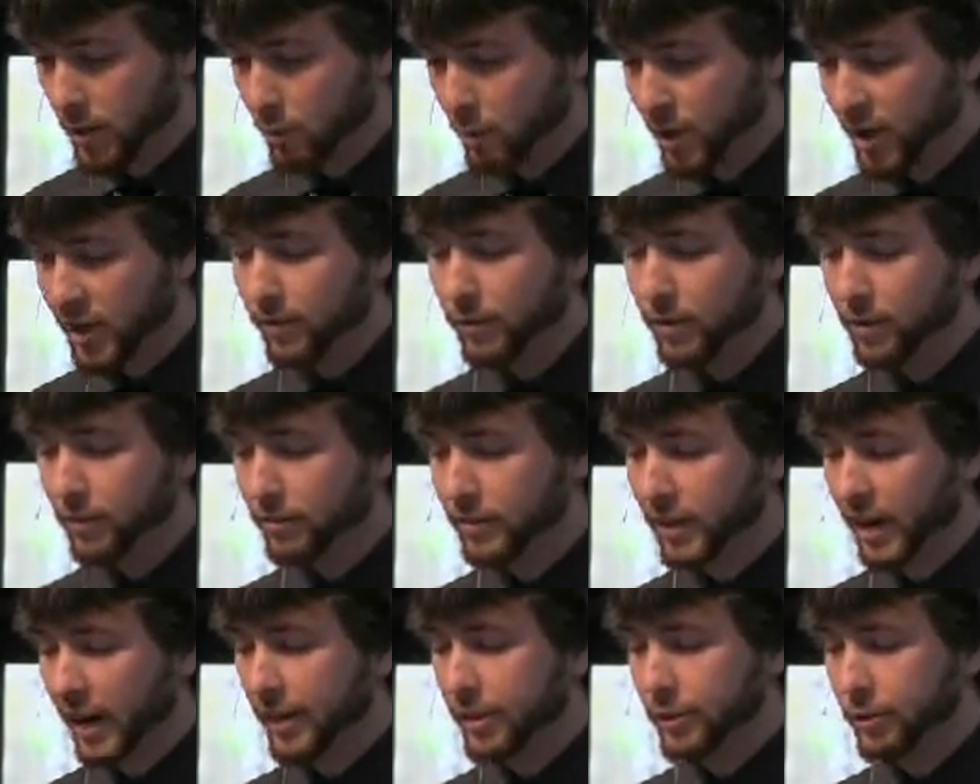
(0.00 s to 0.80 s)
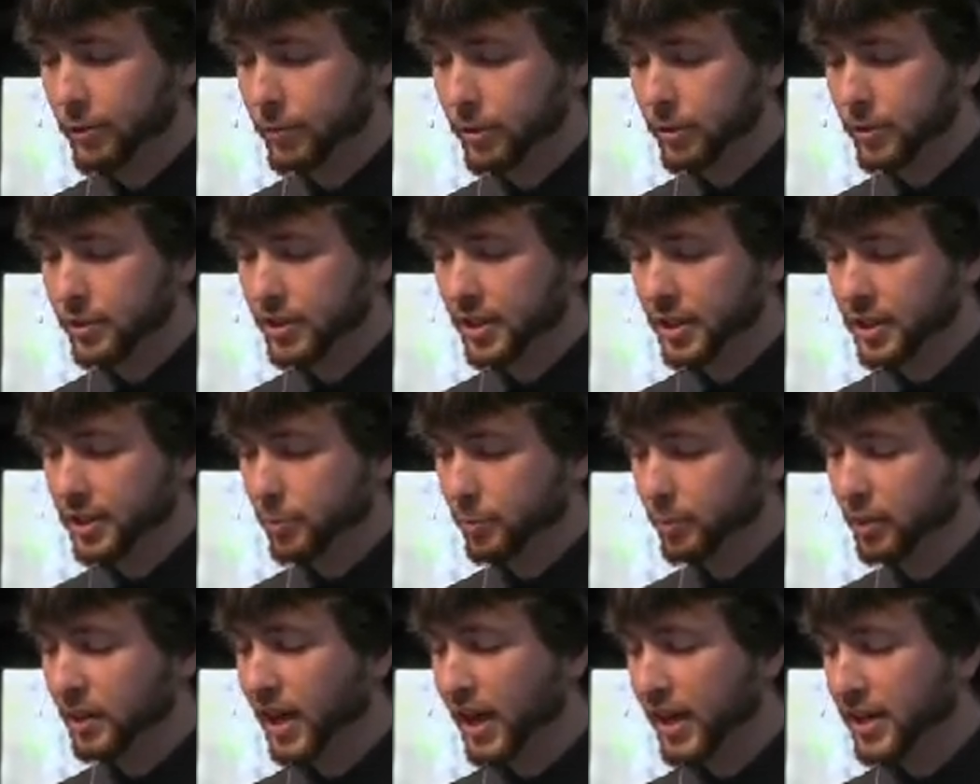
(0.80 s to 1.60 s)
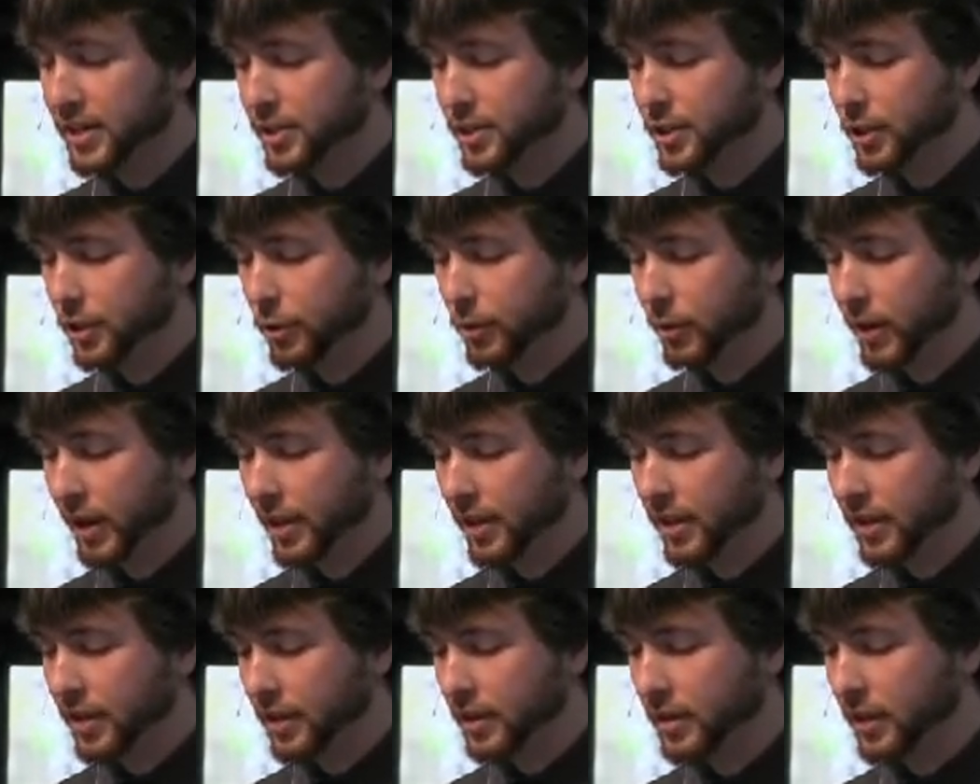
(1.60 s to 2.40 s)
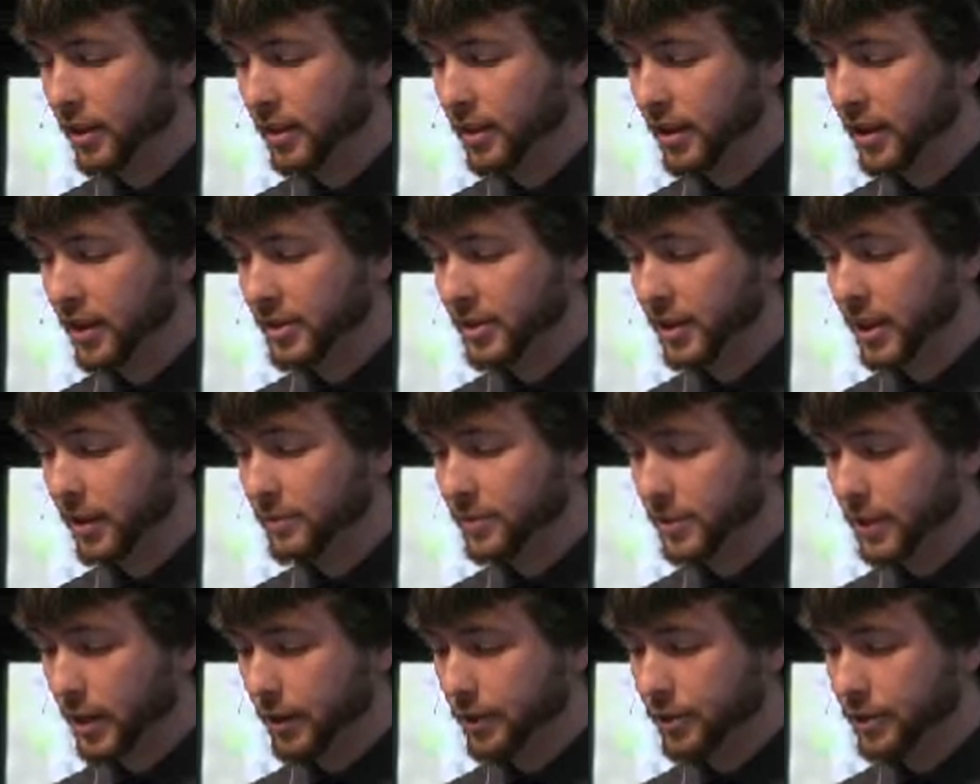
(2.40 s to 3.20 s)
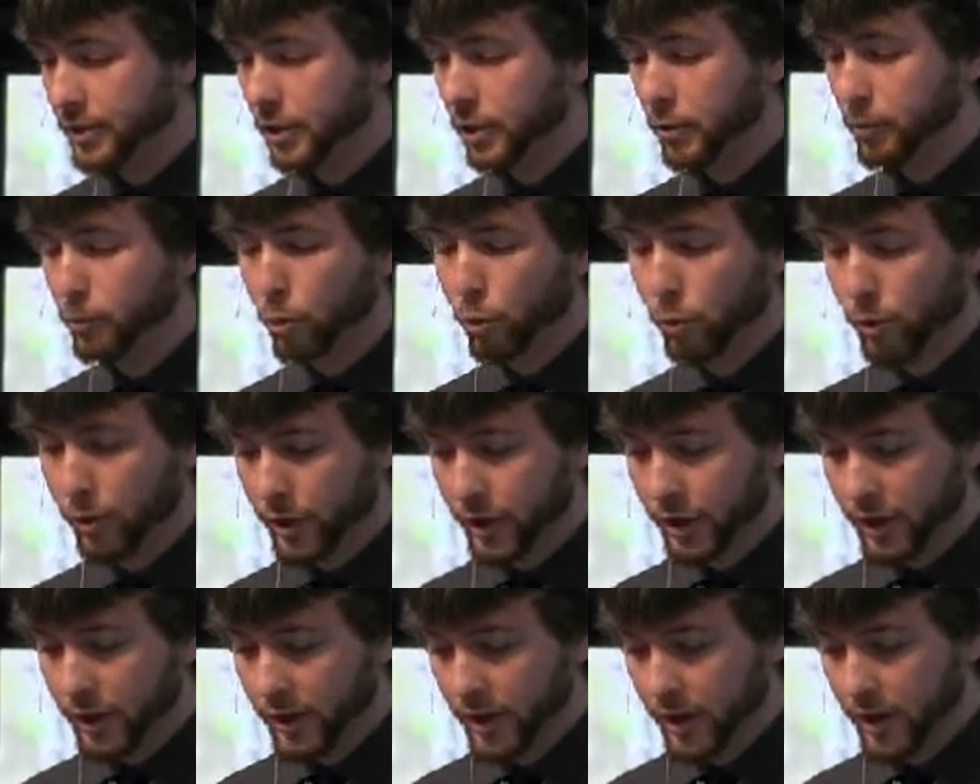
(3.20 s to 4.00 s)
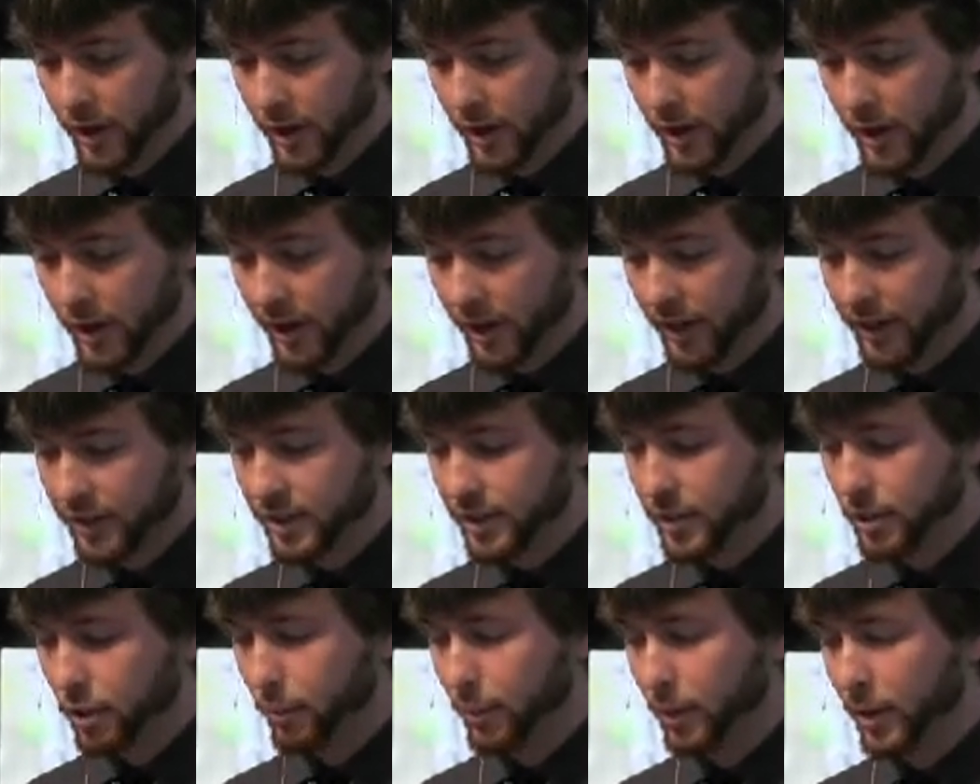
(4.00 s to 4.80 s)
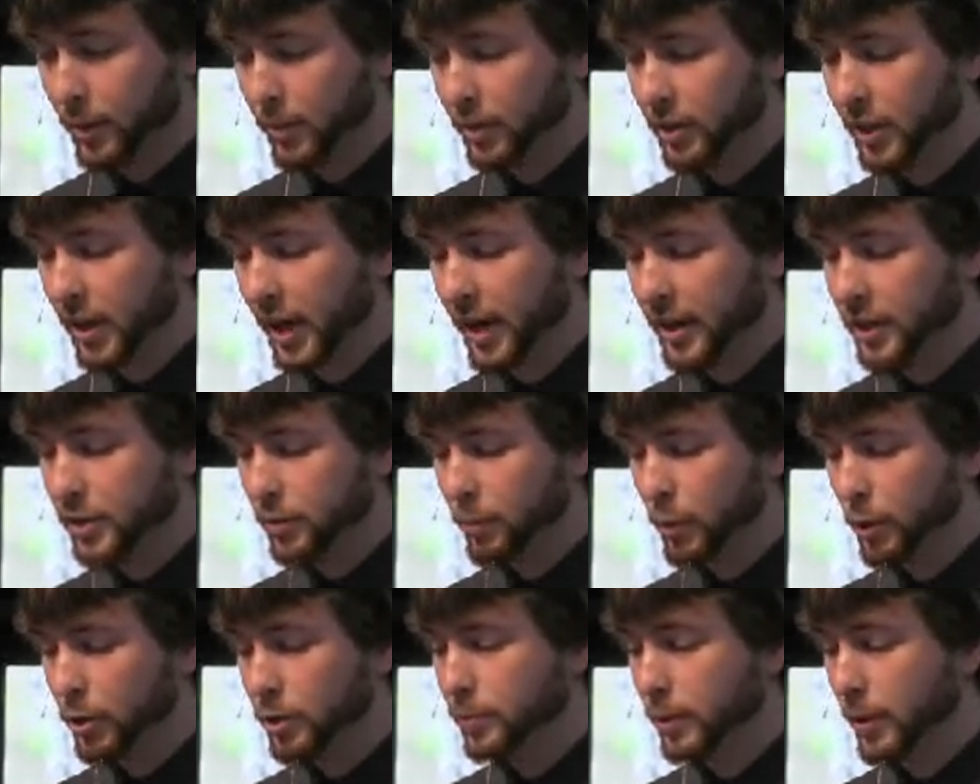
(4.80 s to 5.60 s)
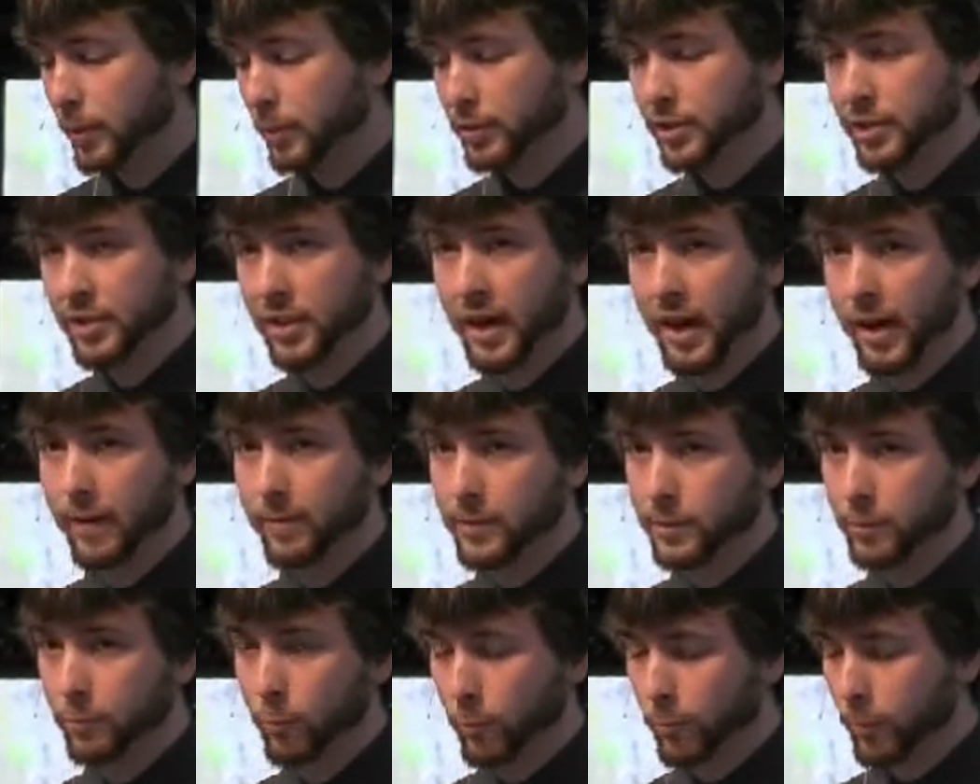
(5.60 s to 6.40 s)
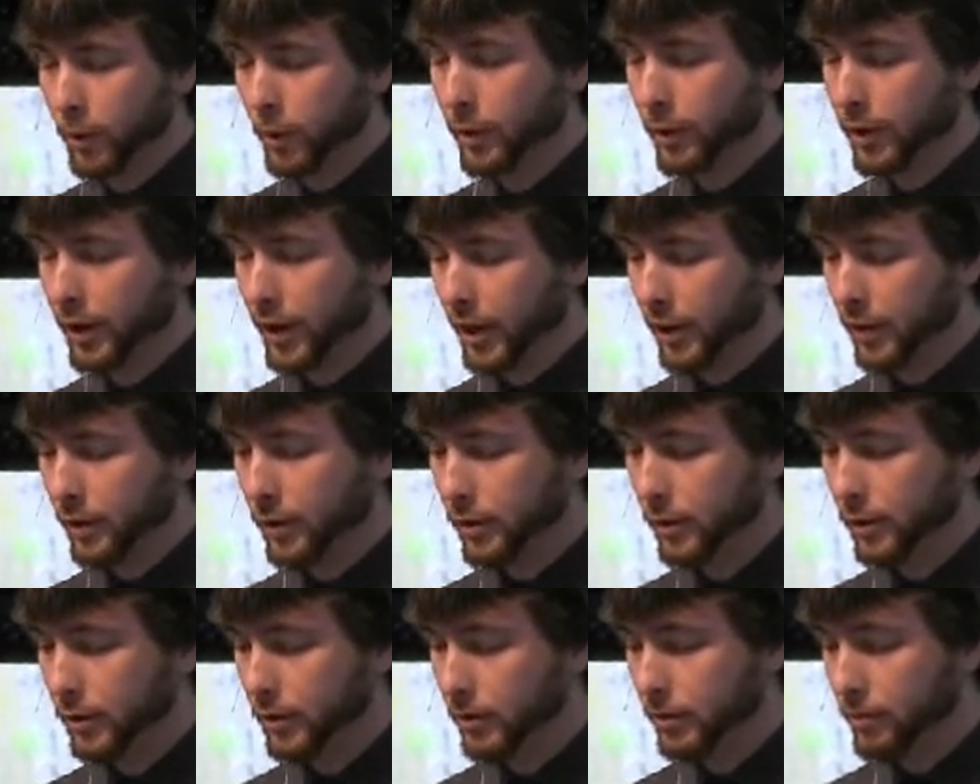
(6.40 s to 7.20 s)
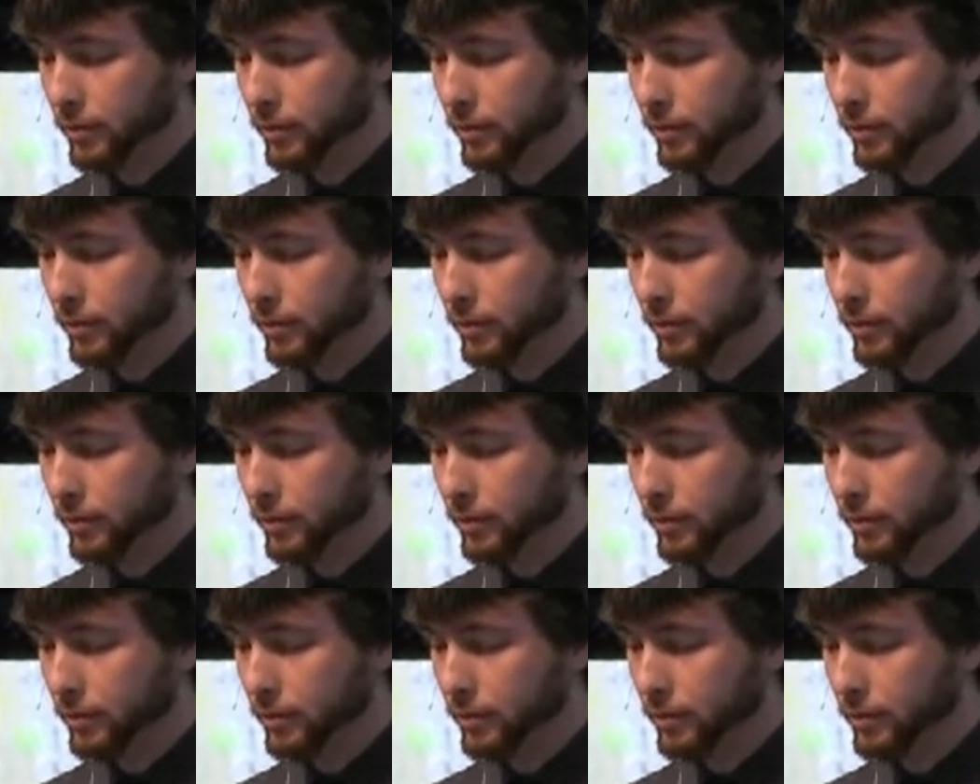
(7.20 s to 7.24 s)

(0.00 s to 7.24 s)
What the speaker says: But even if neither of those things applies to you, I think the things I've said are still important and can still be applied to most people's lives in one way or another.